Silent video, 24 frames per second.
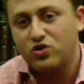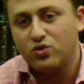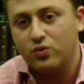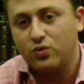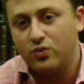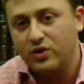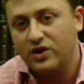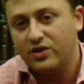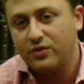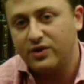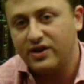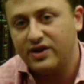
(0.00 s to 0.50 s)

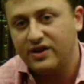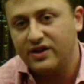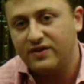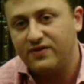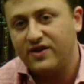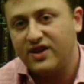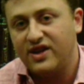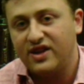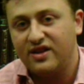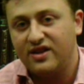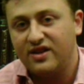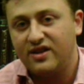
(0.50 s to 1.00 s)
wouldn't really fit
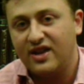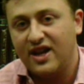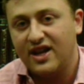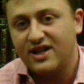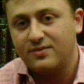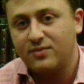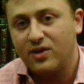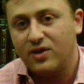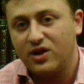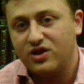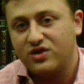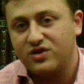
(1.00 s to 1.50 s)
in as
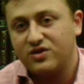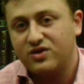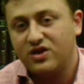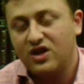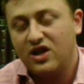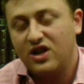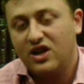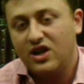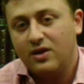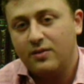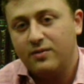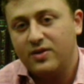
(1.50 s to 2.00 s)
much,
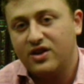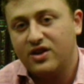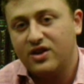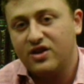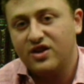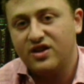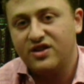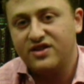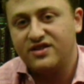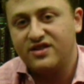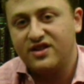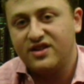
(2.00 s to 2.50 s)

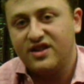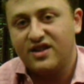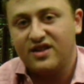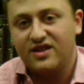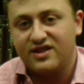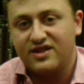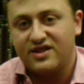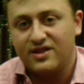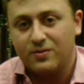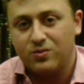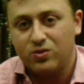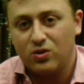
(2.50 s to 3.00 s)
because in this
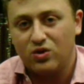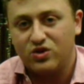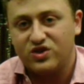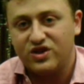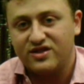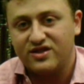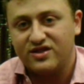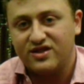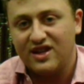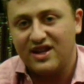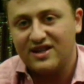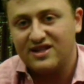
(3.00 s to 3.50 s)
approach
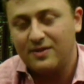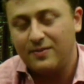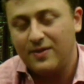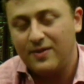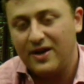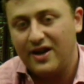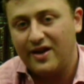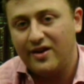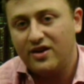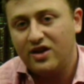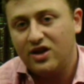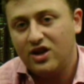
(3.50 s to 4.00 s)
it's less
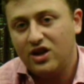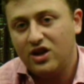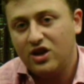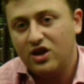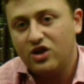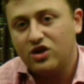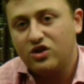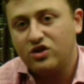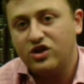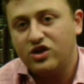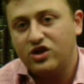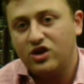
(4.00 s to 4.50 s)
about
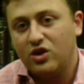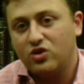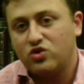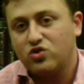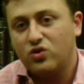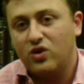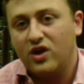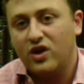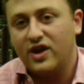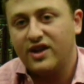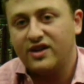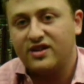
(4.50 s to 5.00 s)

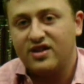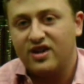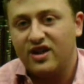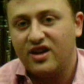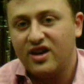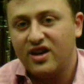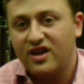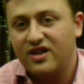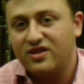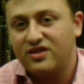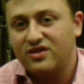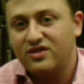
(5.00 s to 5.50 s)
trying
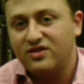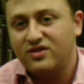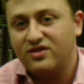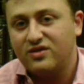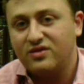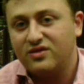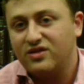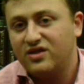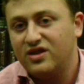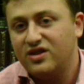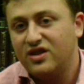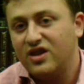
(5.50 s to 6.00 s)
to
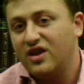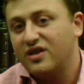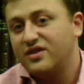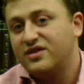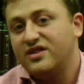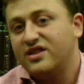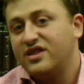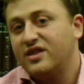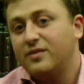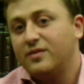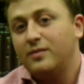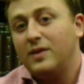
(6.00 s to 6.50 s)

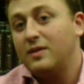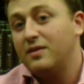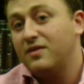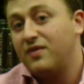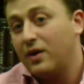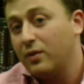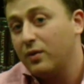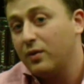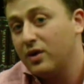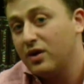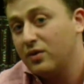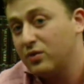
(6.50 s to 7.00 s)
see, maybe if I
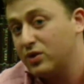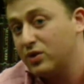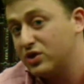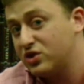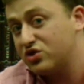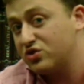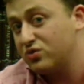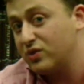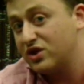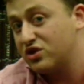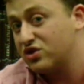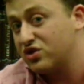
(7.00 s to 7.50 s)
wear a
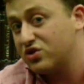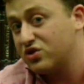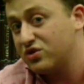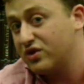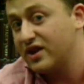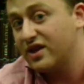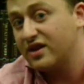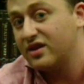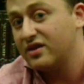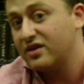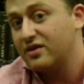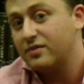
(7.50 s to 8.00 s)
red
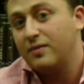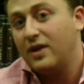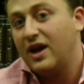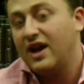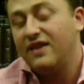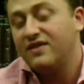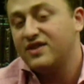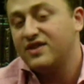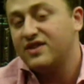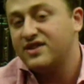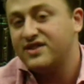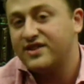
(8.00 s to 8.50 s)
string, I have
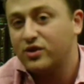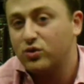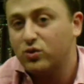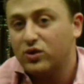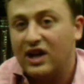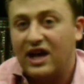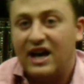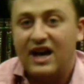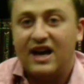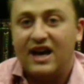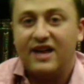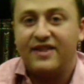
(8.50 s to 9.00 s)
a
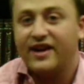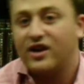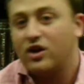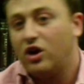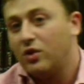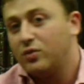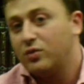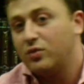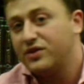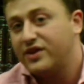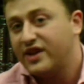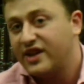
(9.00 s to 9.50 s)
segula that God
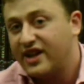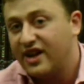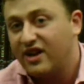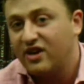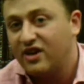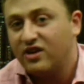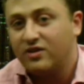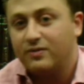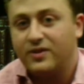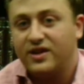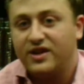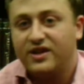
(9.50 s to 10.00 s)
will take care
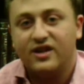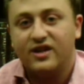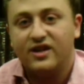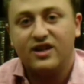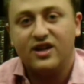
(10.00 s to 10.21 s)
of me.